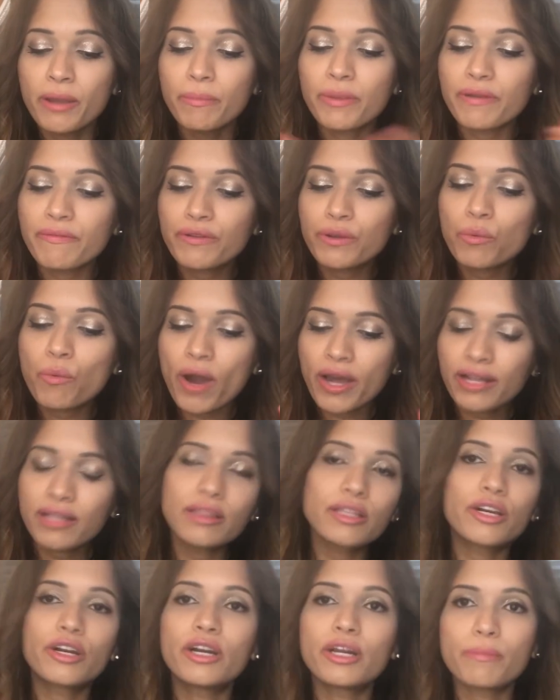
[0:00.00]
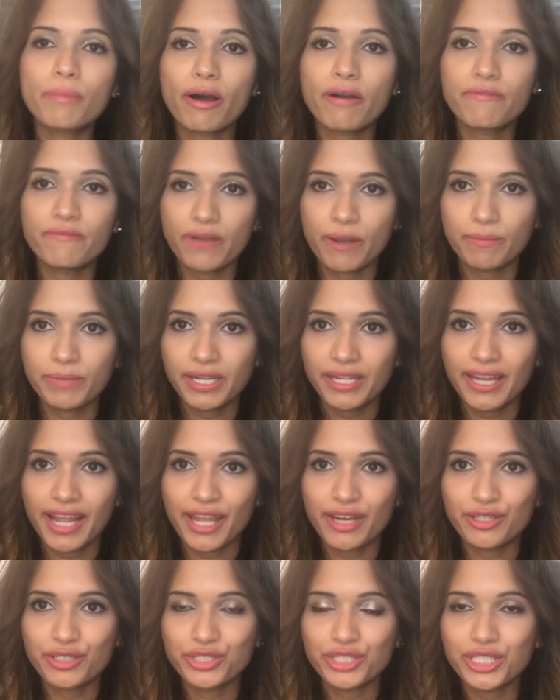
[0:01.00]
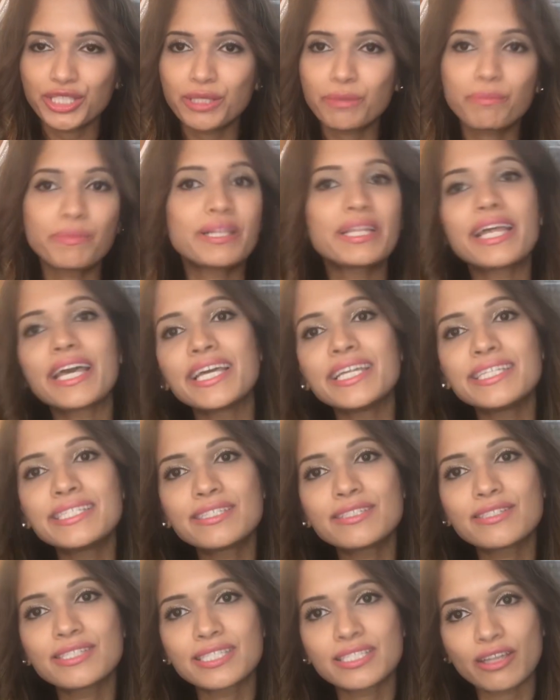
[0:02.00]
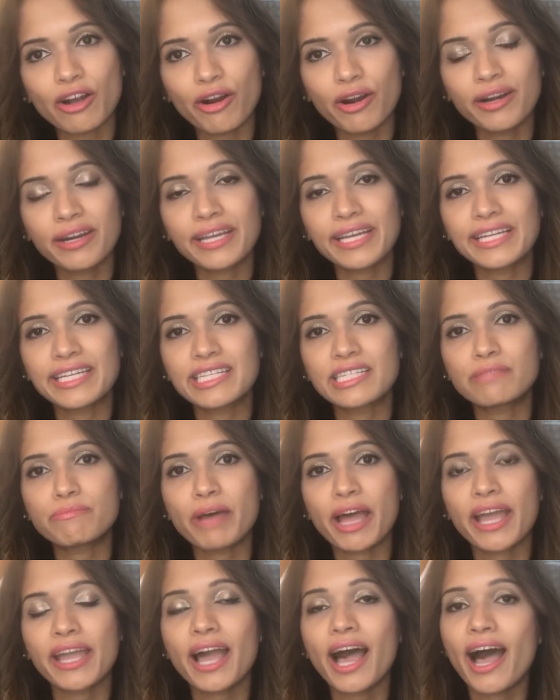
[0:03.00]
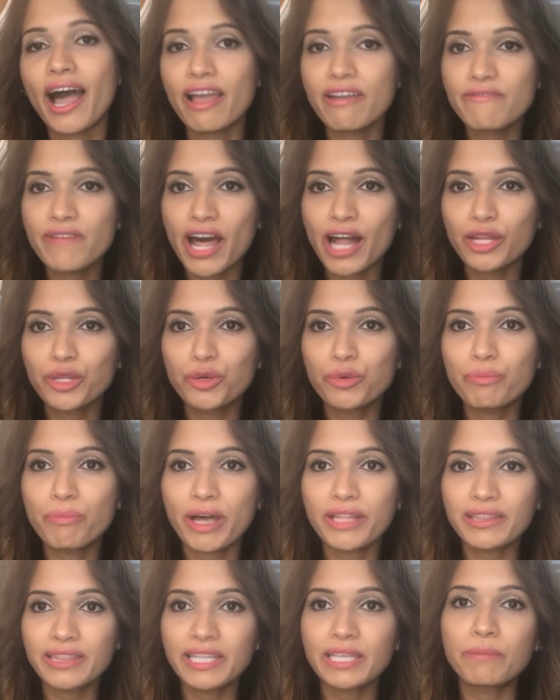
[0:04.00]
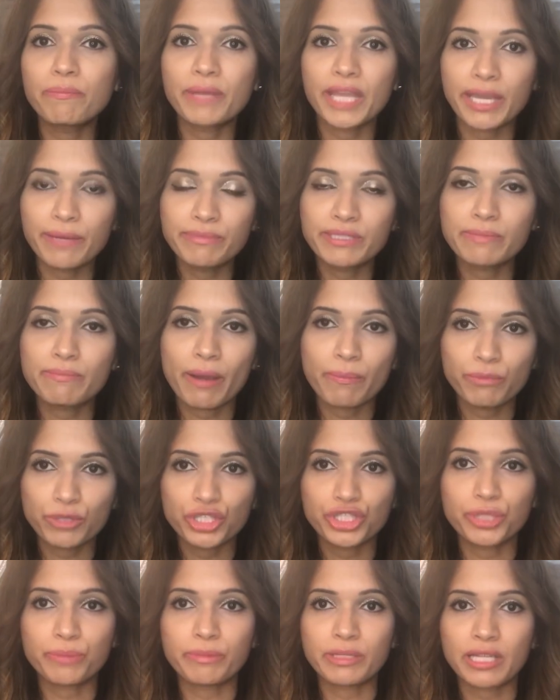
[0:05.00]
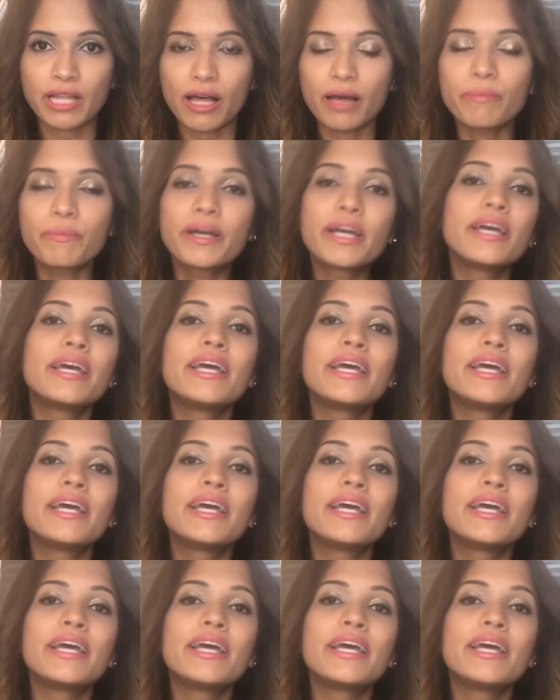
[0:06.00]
But if you want to learn about feminine energy, the place to start is my high value monthly babes membership club.